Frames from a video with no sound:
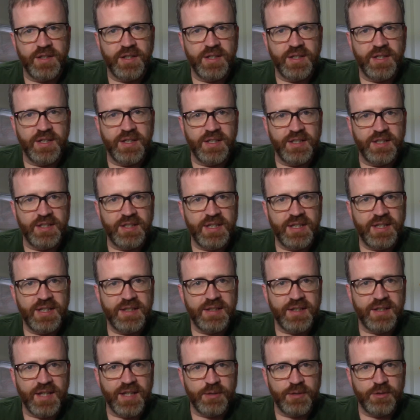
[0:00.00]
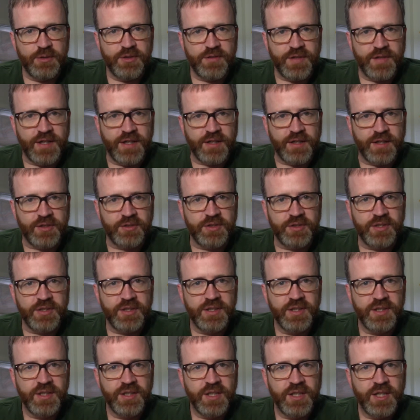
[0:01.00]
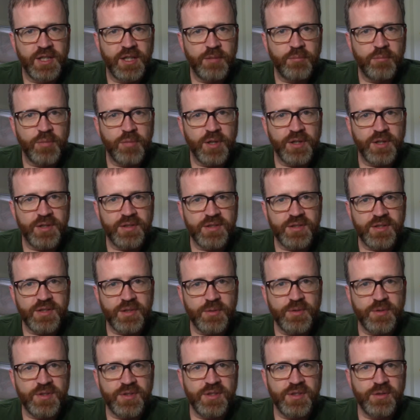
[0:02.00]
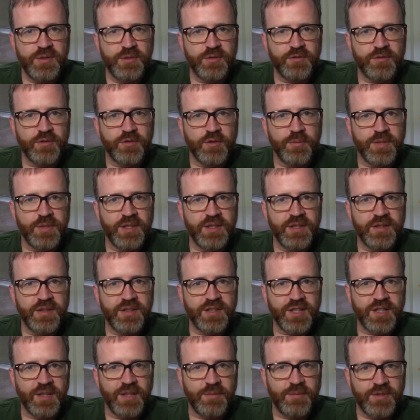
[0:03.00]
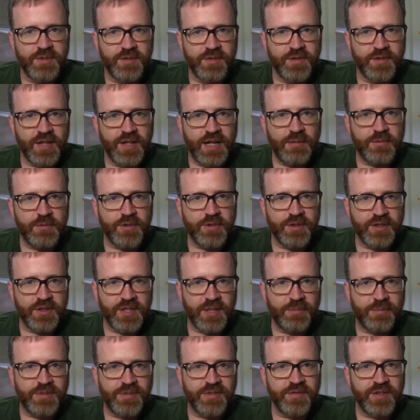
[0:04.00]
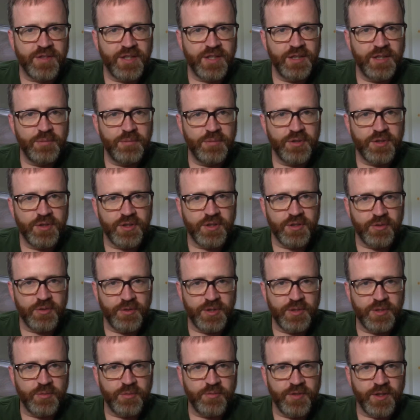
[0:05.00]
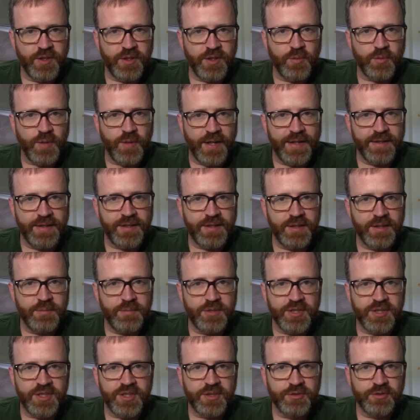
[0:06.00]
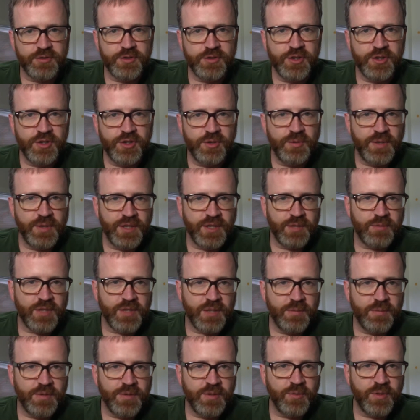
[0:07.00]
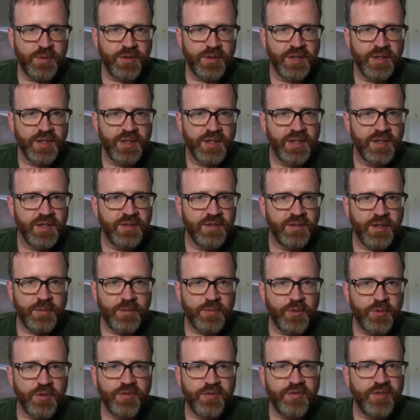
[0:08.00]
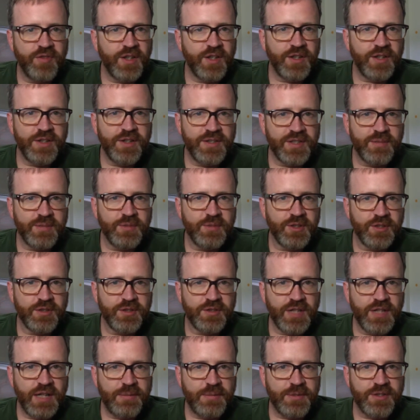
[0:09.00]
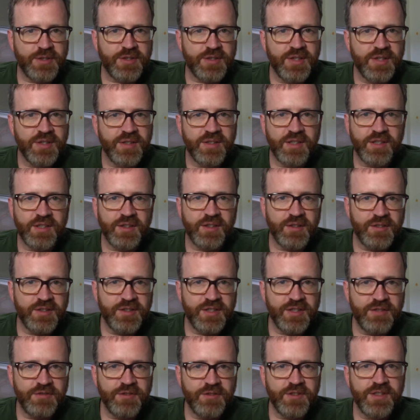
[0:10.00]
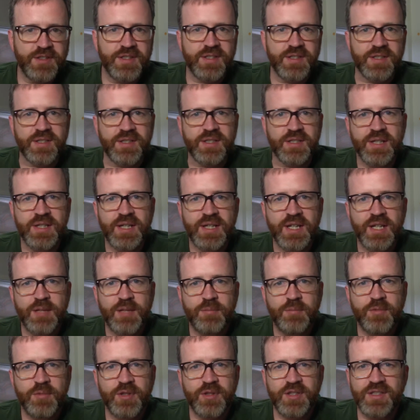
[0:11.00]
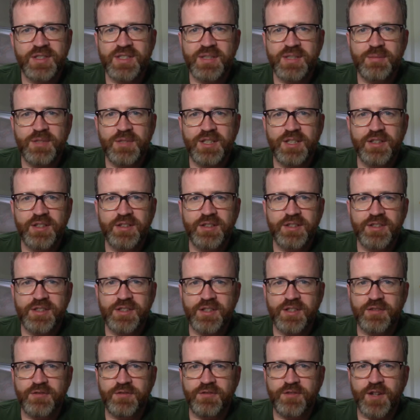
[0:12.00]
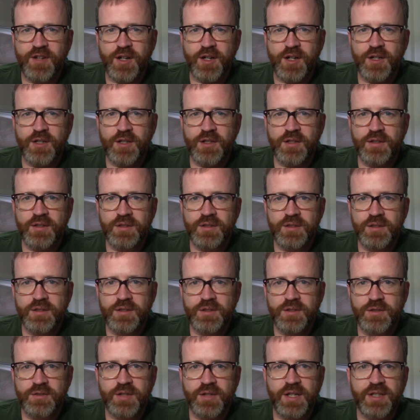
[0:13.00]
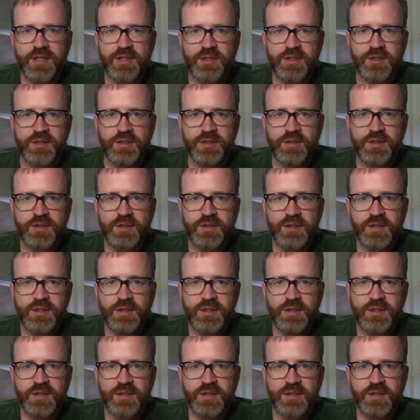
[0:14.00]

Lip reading: an innate language faculty, but so is the uniformity in the types of grammar. The types of input are going to vary widely, but children do end up coming up with very similar grammars. There are differences, but the similarities are far greater